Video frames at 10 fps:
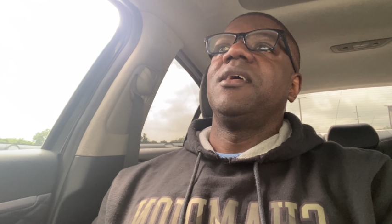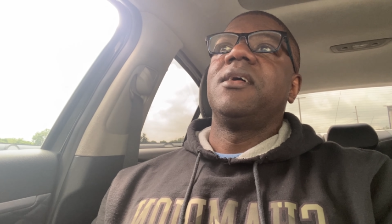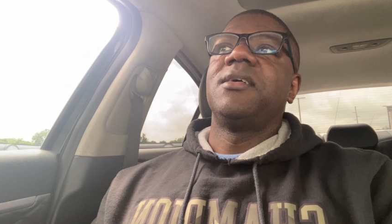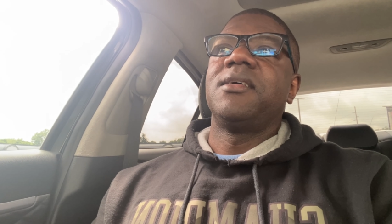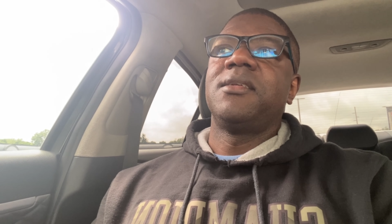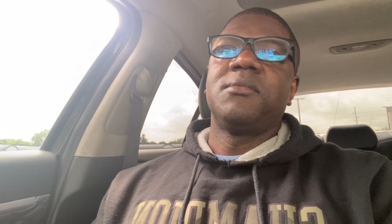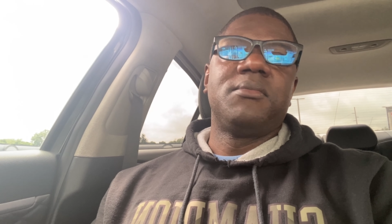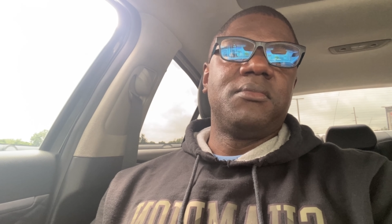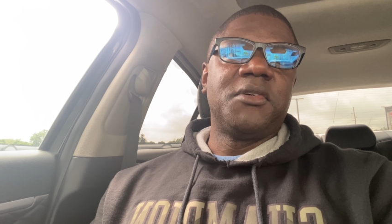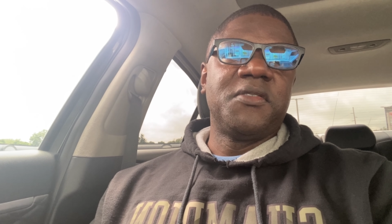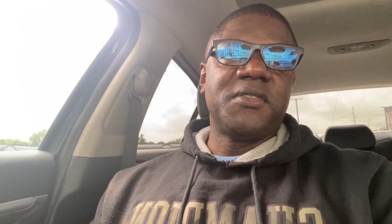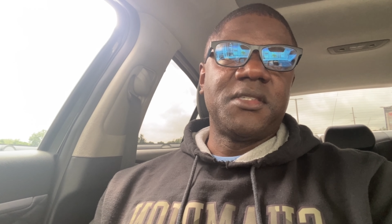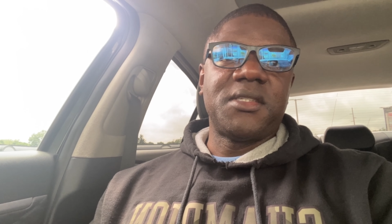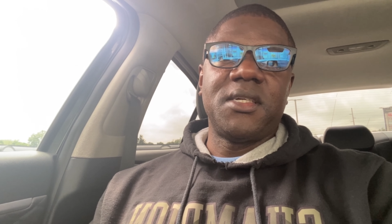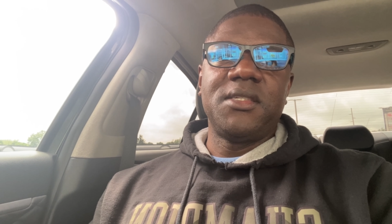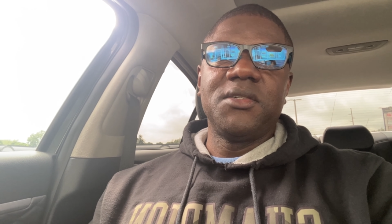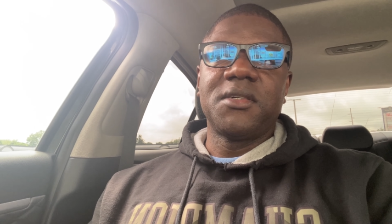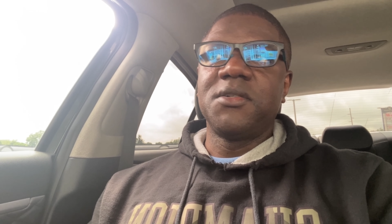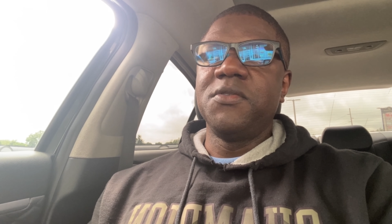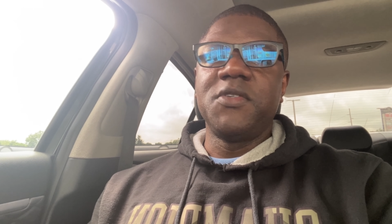And her boyfriend said, "You're a
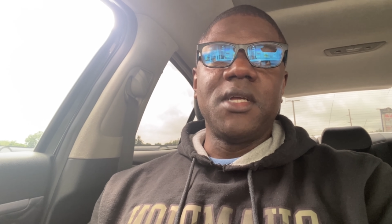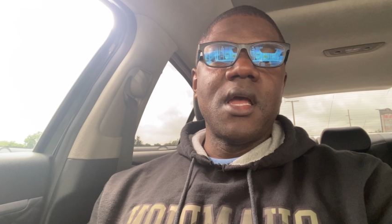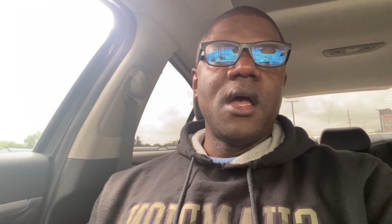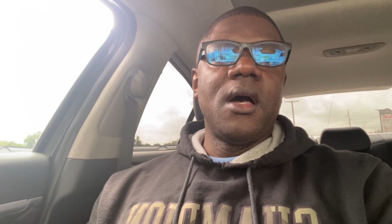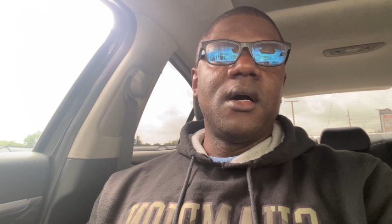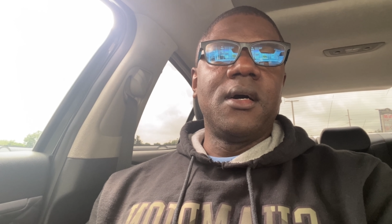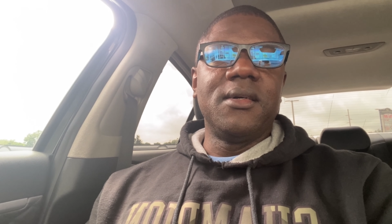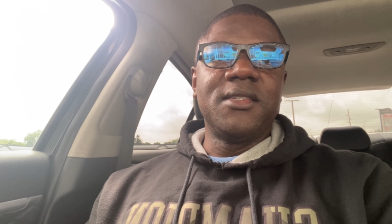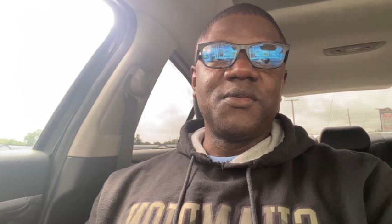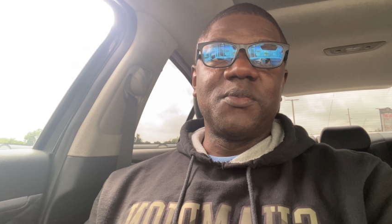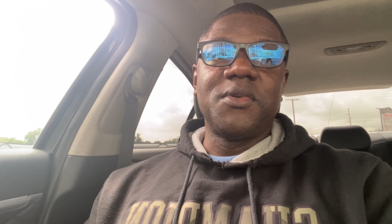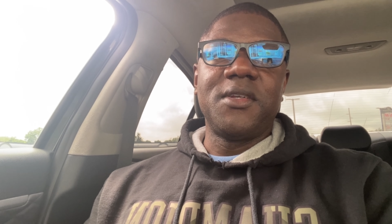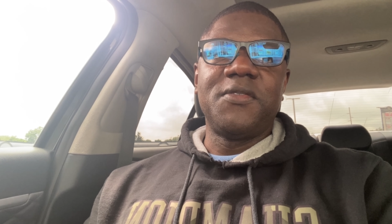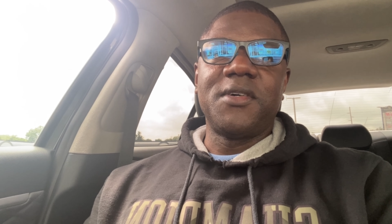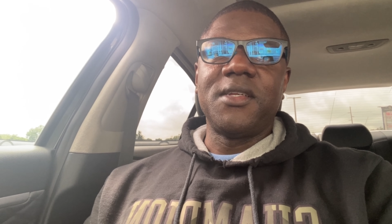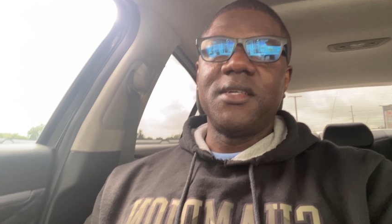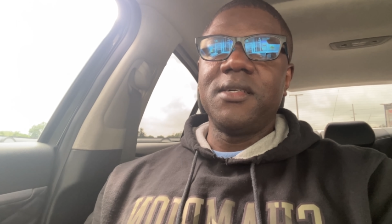goofy." It's pretty funny.